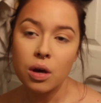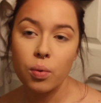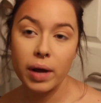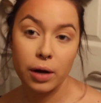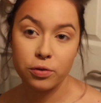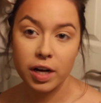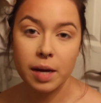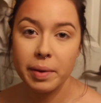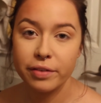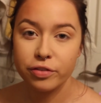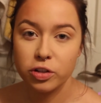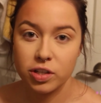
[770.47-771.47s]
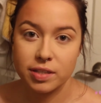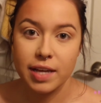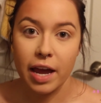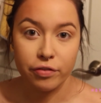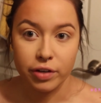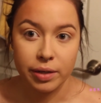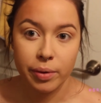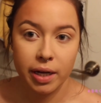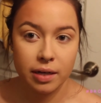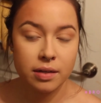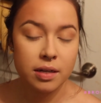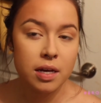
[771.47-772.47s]
what I would recommend for just
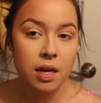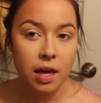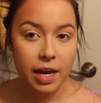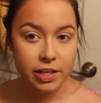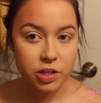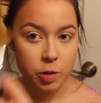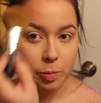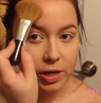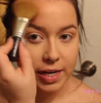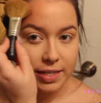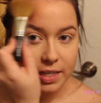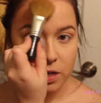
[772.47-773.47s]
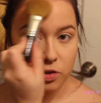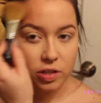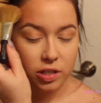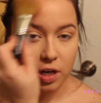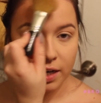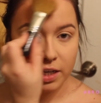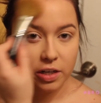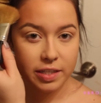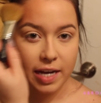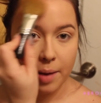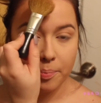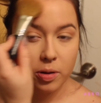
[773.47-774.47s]
everyone. It's super easy. You just start at your
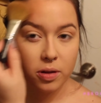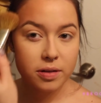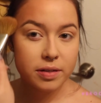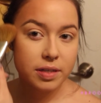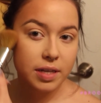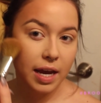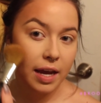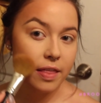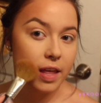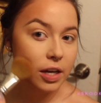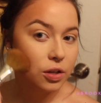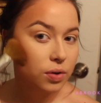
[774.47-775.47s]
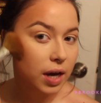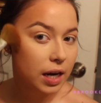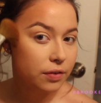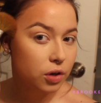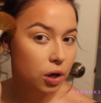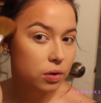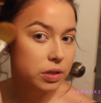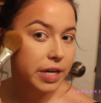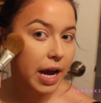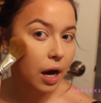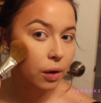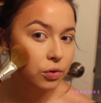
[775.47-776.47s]
temples, and then you kind of go
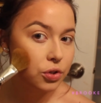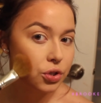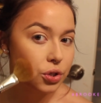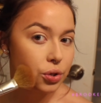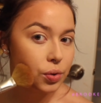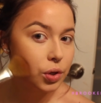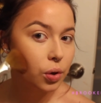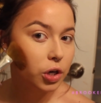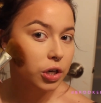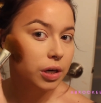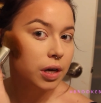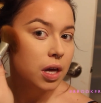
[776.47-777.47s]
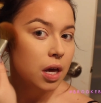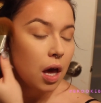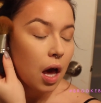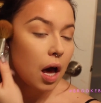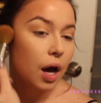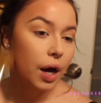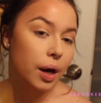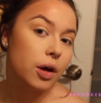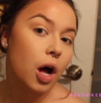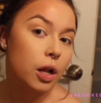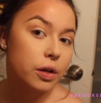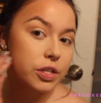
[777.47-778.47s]
down to your
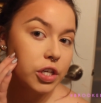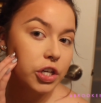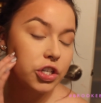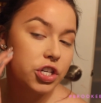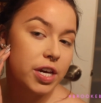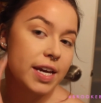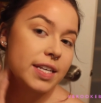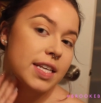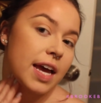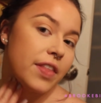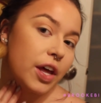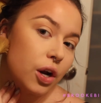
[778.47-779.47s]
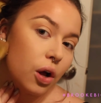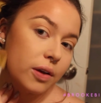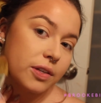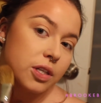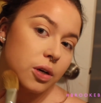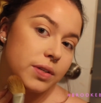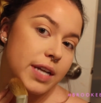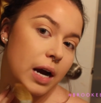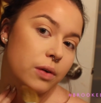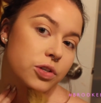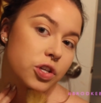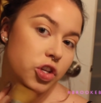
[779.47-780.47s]
hollows of your cheeks, and then also
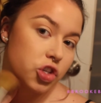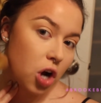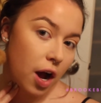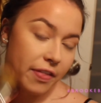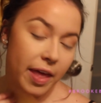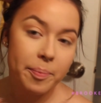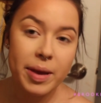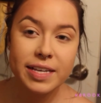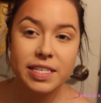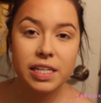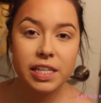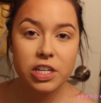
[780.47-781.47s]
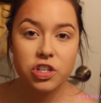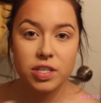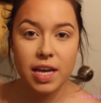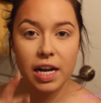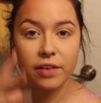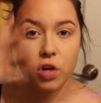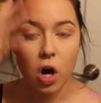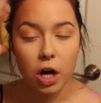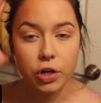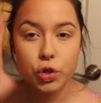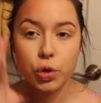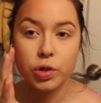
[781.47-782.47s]
down to the jaw, and that basically just kind of
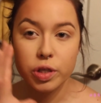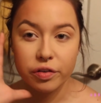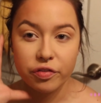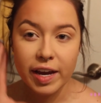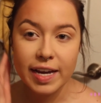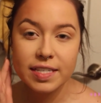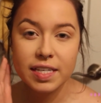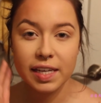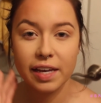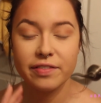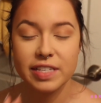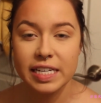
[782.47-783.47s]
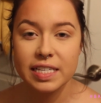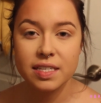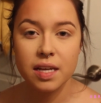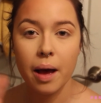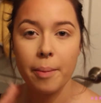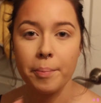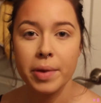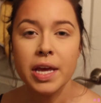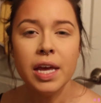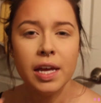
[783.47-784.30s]
contours your face and gives it some